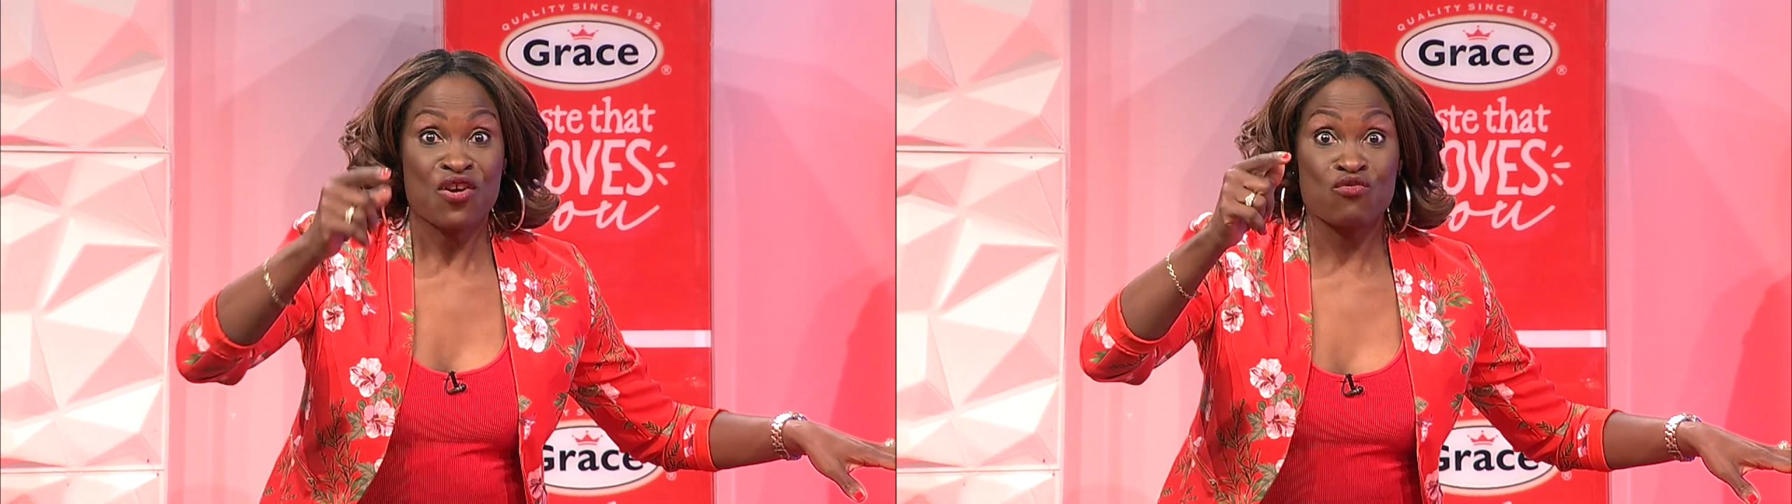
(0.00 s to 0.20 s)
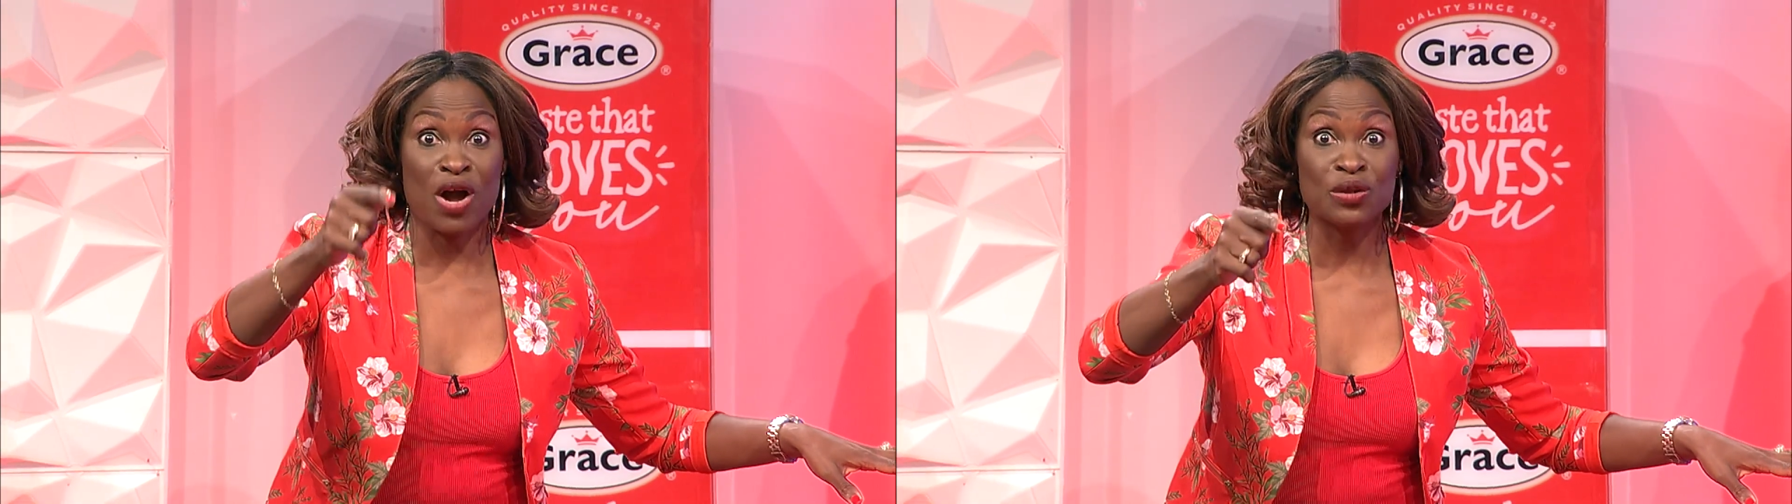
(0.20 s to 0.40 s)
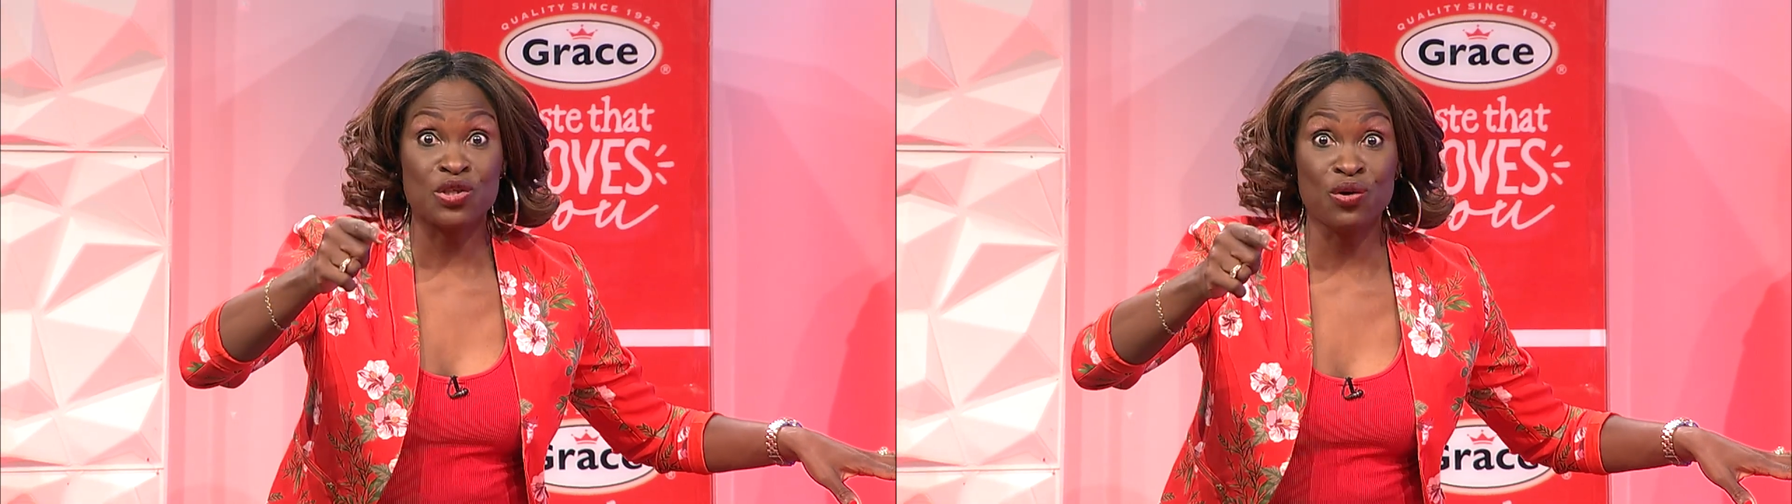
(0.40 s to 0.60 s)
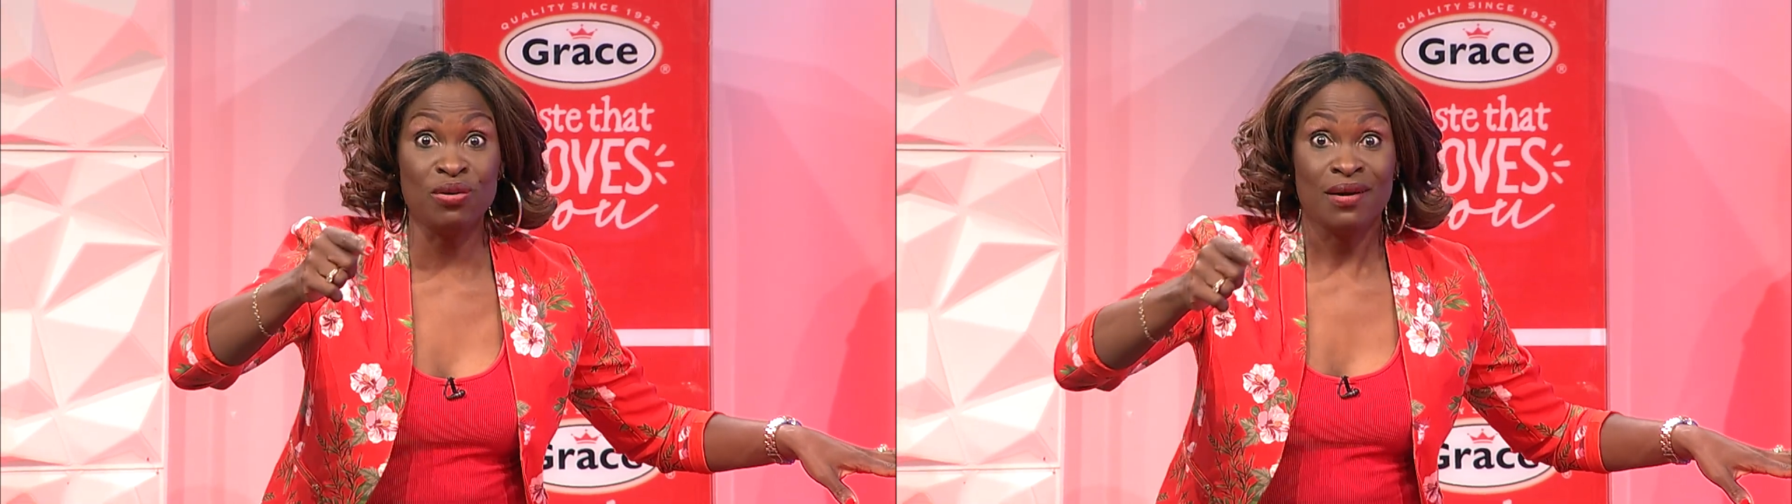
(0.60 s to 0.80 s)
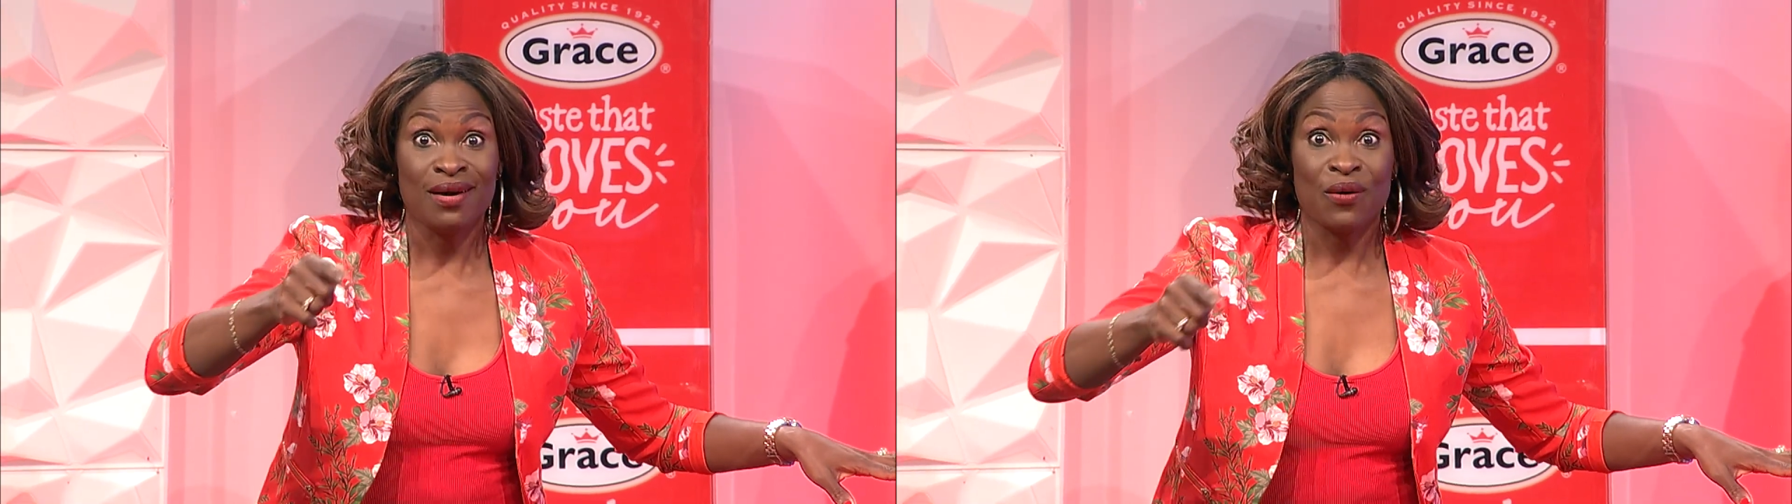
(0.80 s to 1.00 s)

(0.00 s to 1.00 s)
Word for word: Round two,